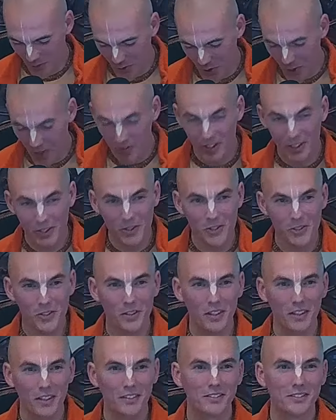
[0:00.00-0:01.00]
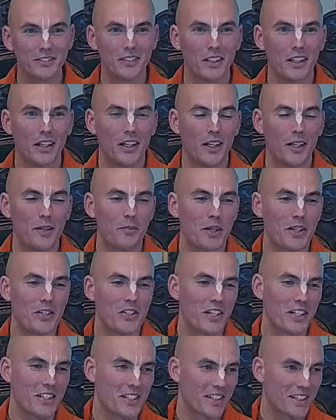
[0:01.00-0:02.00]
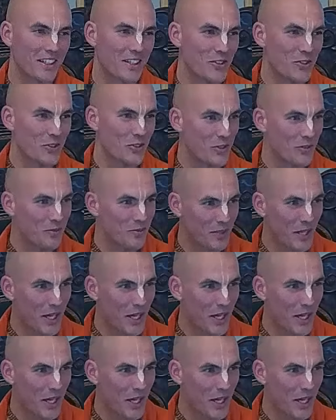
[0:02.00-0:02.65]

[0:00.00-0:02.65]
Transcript: serving Krishna by chanting his